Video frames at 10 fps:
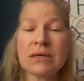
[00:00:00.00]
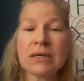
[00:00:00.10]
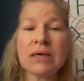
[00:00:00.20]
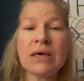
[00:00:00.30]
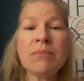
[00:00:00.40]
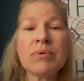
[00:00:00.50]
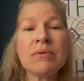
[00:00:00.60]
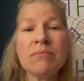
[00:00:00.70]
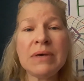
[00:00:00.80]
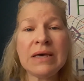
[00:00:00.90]
Keep
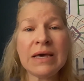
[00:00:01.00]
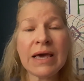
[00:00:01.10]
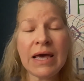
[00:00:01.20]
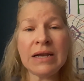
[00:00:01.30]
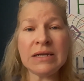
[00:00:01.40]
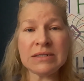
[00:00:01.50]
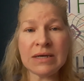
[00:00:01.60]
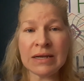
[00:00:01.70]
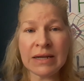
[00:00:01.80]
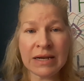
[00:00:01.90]
being in it
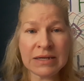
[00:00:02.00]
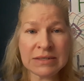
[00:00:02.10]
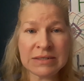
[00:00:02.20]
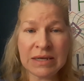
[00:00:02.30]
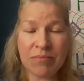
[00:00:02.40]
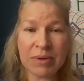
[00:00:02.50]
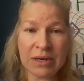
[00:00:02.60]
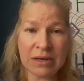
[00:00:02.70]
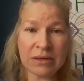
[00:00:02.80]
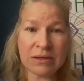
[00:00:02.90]
and let it
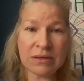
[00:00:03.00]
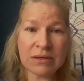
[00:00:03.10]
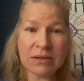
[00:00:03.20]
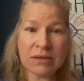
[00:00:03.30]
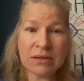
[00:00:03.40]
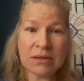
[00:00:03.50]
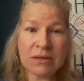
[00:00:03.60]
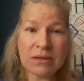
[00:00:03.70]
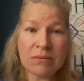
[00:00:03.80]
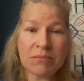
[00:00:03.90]
deepen.
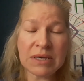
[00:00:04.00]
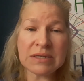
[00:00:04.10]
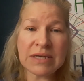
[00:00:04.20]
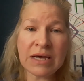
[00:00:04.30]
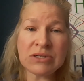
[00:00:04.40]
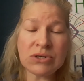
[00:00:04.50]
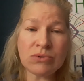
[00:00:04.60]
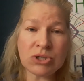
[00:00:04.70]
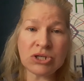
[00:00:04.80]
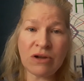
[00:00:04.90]
Because as you
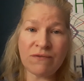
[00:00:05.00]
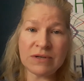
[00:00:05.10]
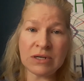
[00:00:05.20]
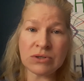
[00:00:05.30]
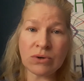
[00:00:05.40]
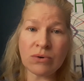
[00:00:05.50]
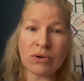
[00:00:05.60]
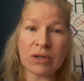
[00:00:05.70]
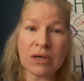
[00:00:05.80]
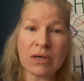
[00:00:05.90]
shift
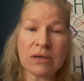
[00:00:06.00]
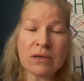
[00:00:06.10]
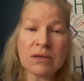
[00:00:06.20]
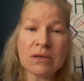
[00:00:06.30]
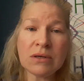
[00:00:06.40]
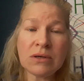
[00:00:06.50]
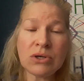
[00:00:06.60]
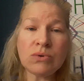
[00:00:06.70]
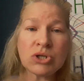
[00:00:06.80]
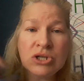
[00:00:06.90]
internally,
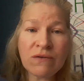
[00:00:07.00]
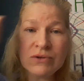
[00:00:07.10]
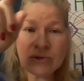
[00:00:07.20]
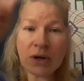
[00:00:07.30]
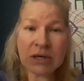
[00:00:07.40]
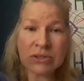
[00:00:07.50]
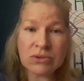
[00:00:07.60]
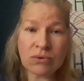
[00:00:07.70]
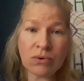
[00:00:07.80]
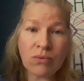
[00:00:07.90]
you shift your
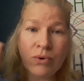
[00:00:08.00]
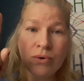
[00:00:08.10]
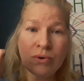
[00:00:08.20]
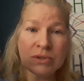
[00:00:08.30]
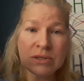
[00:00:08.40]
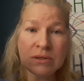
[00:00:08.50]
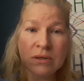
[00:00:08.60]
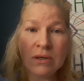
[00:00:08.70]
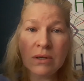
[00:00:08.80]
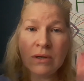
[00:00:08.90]
external world.
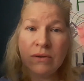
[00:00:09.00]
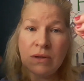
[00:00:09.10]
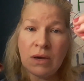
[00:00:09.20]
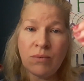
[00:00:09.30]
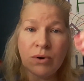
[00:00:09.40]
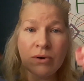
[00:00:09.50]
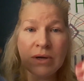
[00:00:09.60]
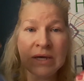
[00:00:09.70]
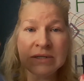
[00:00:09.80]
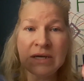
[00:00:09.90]
They work
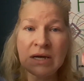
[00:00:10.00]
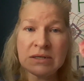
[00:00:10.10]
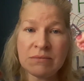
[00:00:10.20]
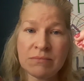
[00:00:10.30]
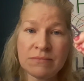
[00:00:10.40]
in tandem.